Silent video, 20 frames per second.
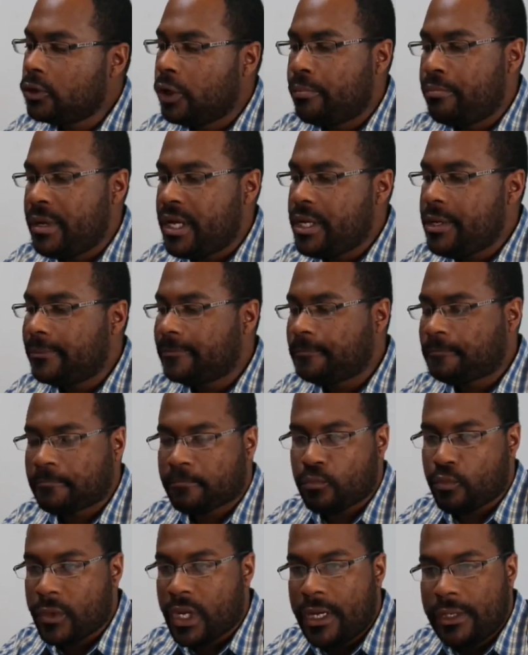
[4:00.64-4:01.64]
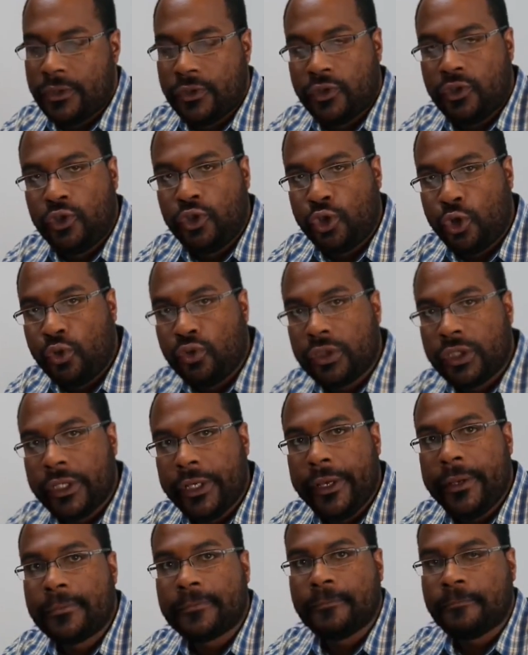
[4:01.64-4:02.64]
The meat is
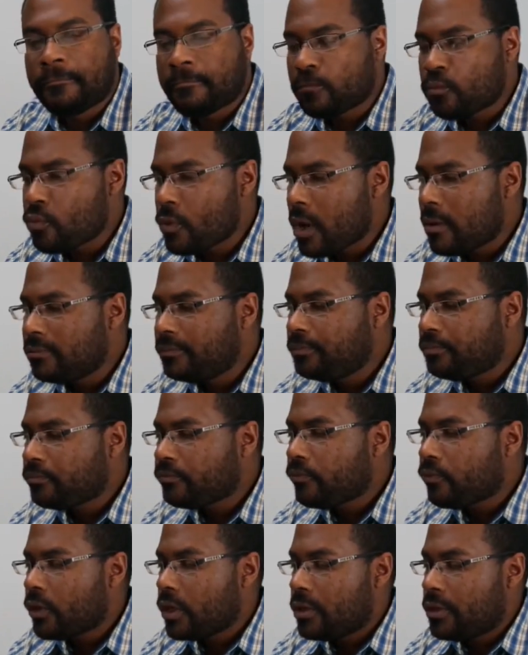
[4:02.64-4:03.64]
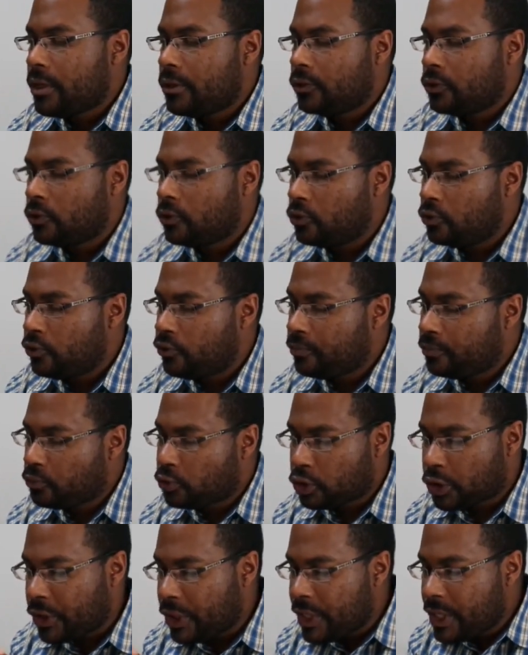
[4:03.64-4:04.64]
juicy. There's
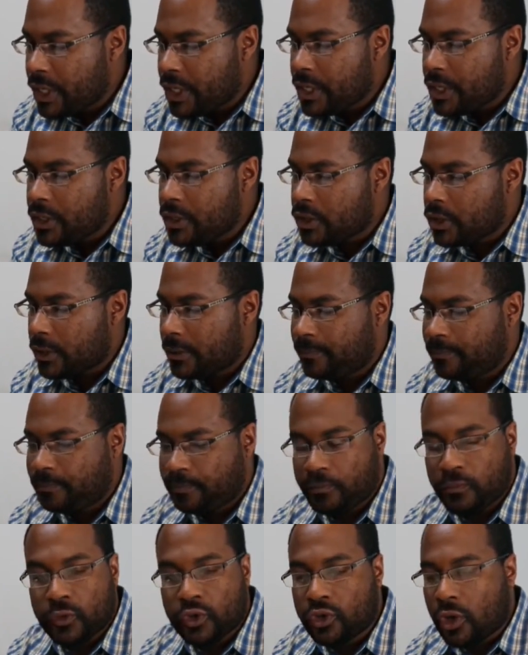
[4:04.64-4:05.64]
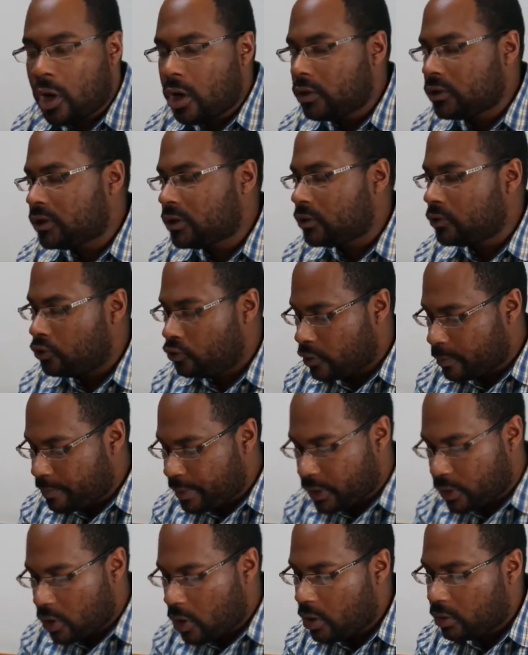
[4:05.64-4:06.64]
cheese and sauce
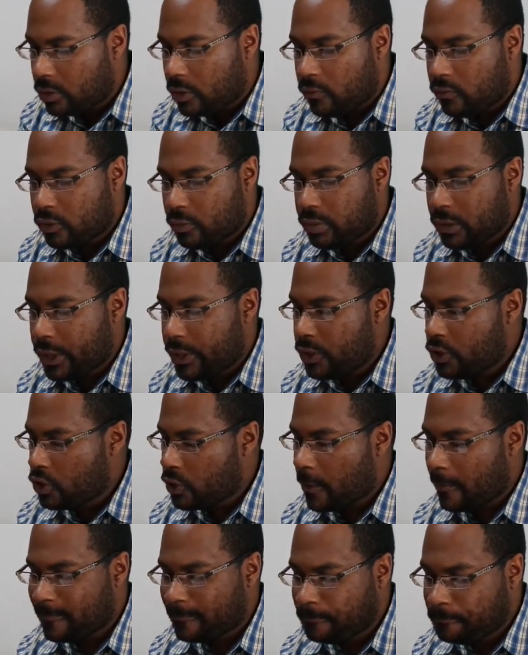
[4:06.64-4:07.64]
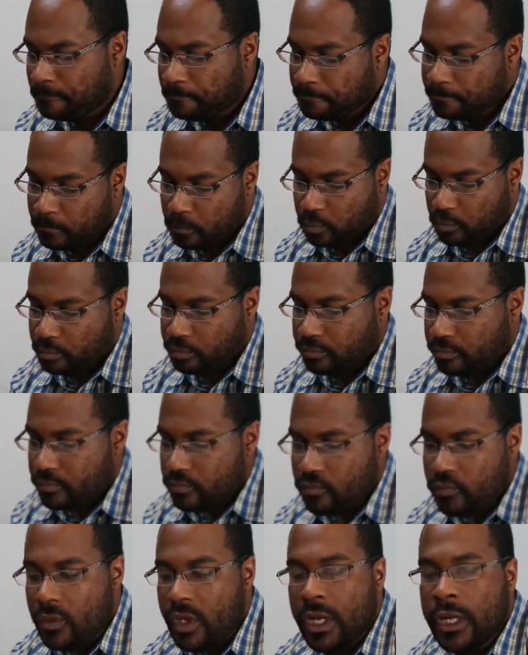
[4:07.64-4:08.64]
dripping all over the place.
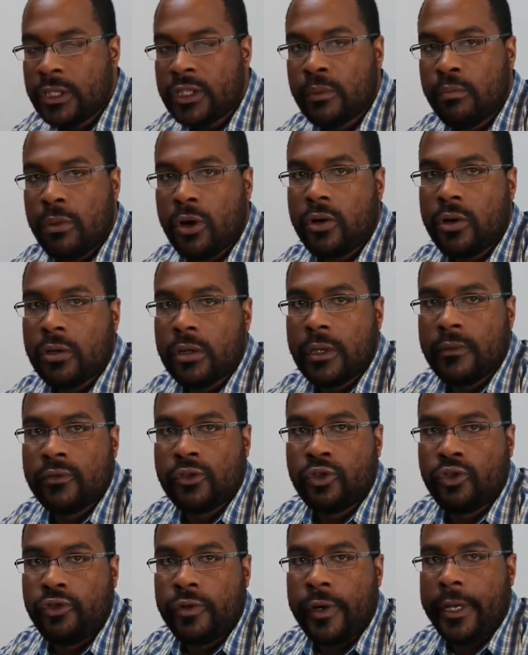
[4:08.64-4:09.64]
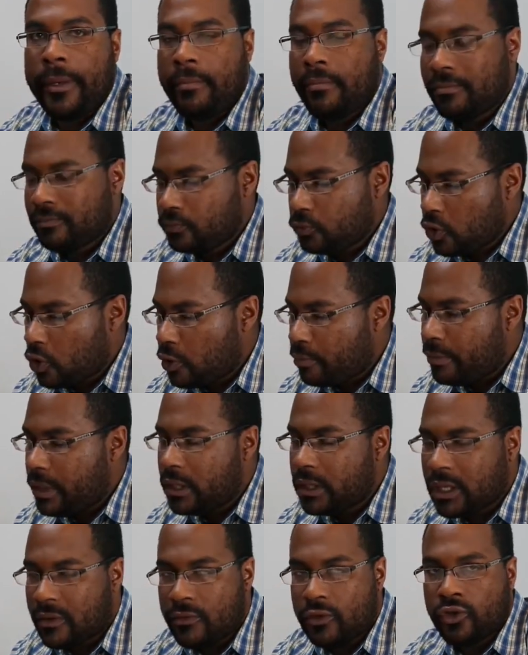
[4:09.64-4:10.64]
It's a burger lover's dream. Or
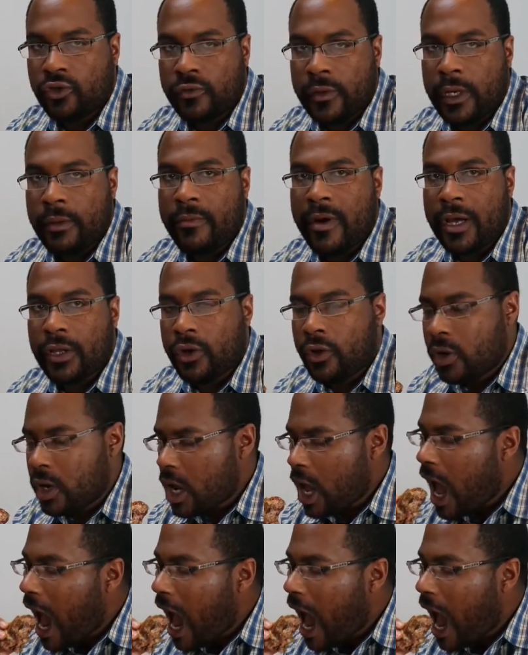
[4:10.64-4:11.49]
meat lover's dream, rather.